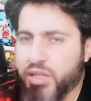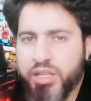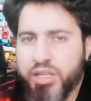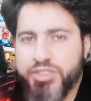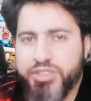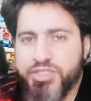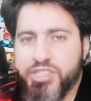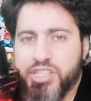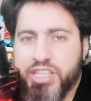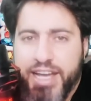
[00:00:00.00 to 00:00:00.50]

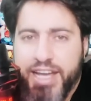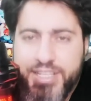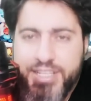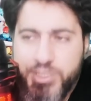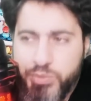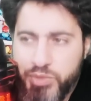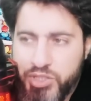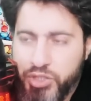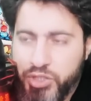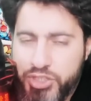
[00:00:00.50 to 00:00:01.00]
See,
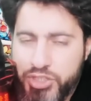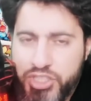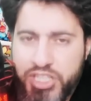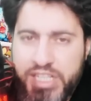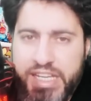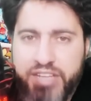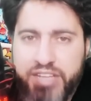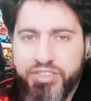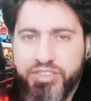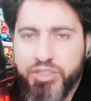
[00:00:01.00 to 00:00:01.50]
guys, we're
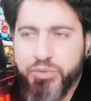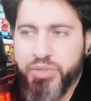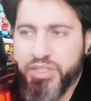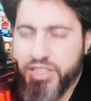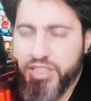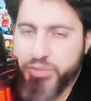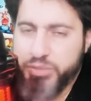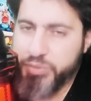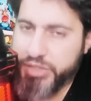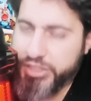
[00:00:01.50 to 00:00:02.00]
coaching
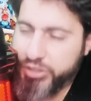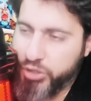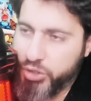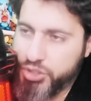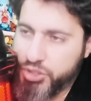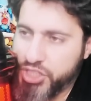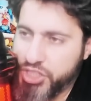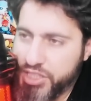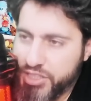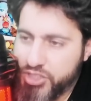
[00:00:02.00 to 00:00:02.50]
everyone here. We're
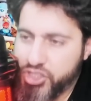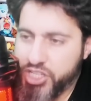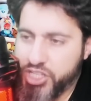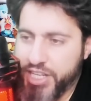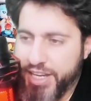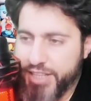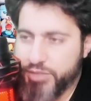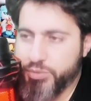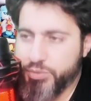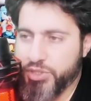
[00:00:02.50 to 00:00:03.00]
coaching
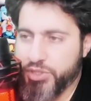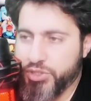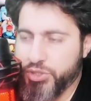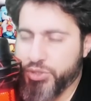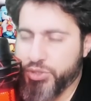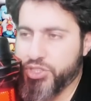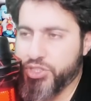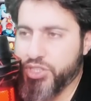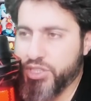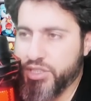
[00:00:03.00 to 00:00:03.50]
chat, we're
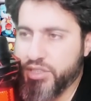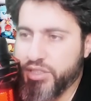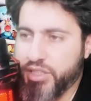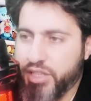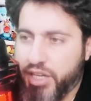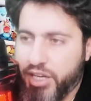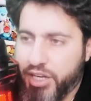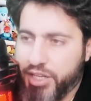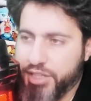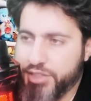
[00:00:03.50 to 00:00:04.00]

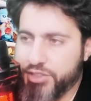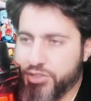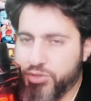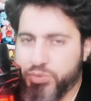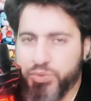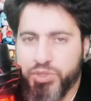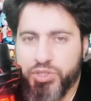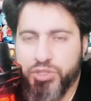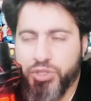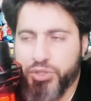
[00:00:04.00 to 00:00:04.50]
coaching
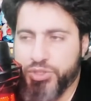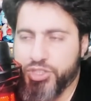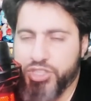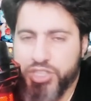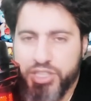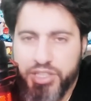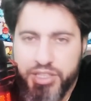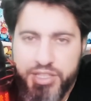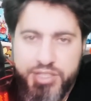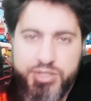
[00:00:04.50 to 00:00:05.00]
Heart, we're
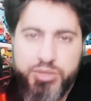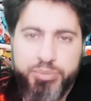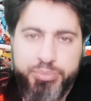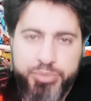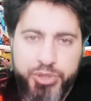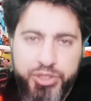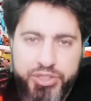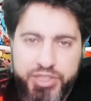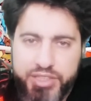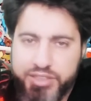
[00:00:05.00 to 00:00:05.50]
coaching his
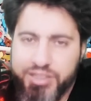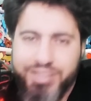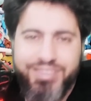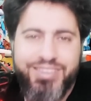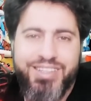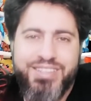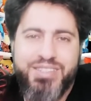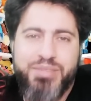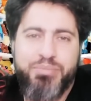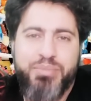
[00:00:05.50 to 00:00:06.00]
opponent.
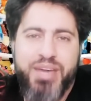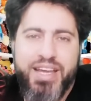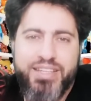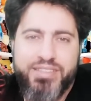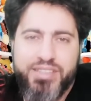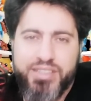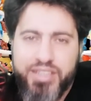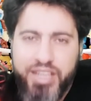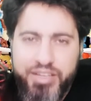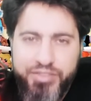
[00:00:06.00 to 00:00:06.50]
It doesn't
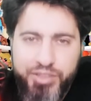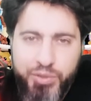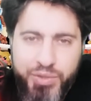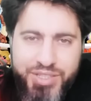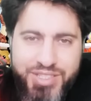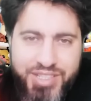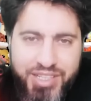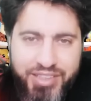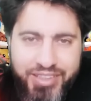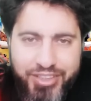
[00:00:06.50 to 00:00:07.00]
matter.
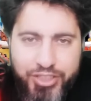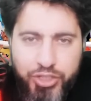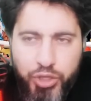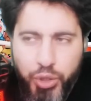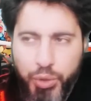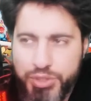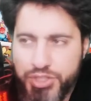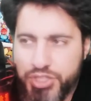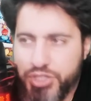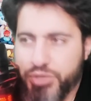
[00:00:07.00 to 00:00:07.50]
Everyone is getting
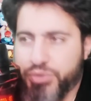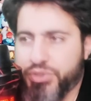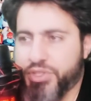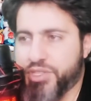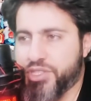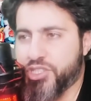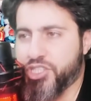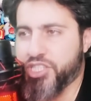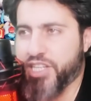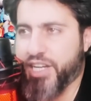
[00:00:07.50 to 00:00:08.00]
coached on
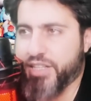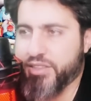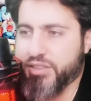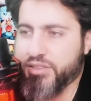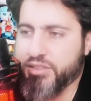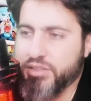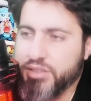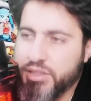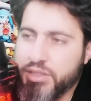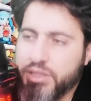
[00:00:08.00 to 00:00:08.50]
this
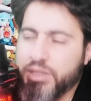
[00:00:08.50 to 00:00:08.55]
channel.